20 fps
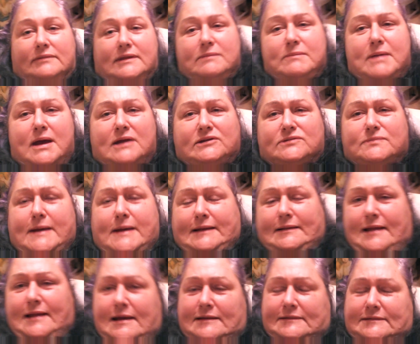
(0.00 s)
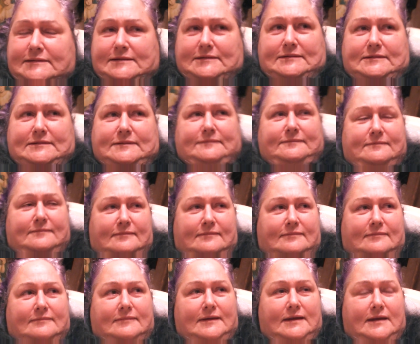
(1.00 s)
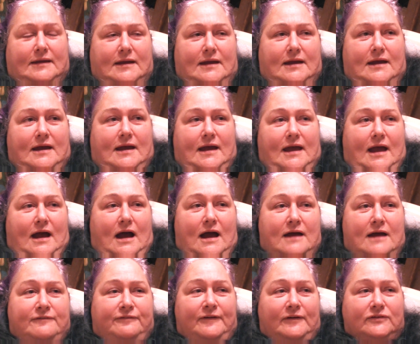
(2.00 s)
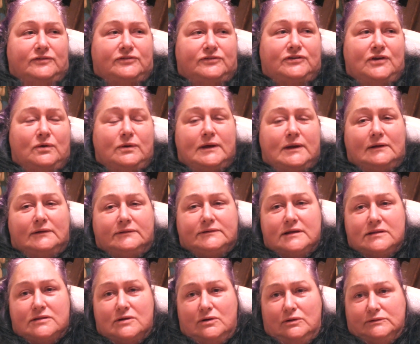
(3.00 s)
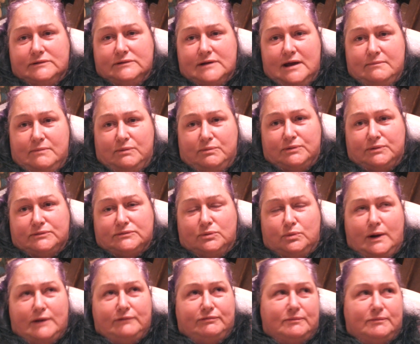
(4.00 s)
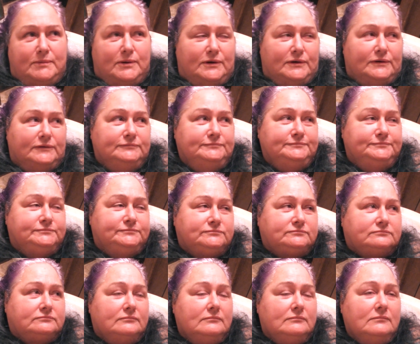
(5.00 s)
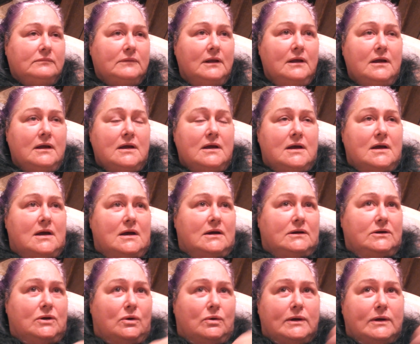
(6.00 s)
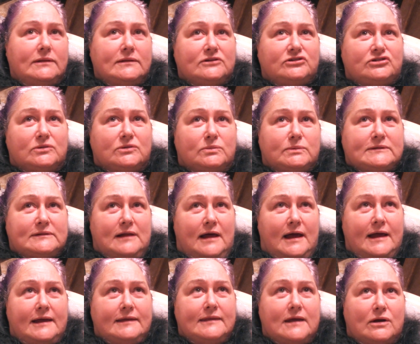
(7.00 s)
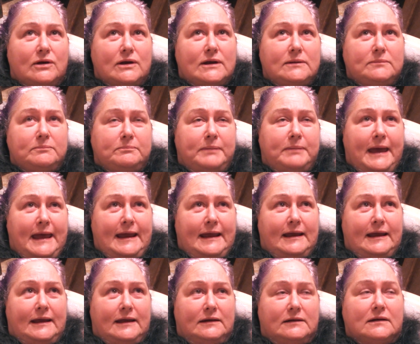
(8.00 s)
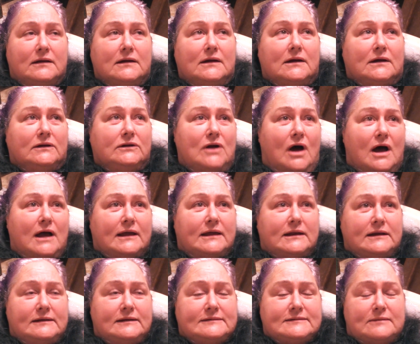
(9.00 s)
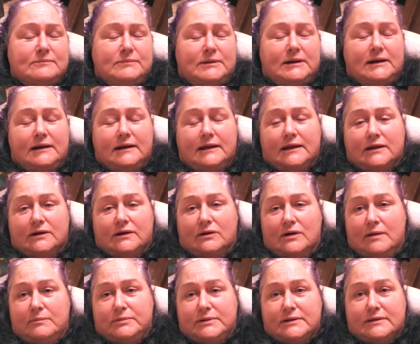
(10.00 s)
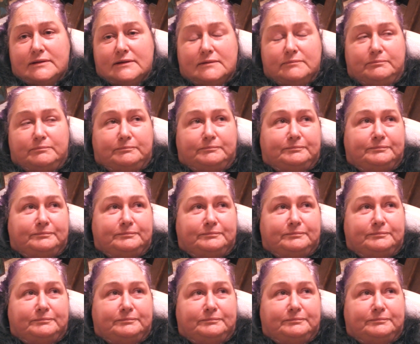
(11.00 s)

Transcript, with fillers: They matched my glasses. I felt so guilty the whole time I was away from her. Knowing that she was lying there in pain, not getting somebody to get her up to the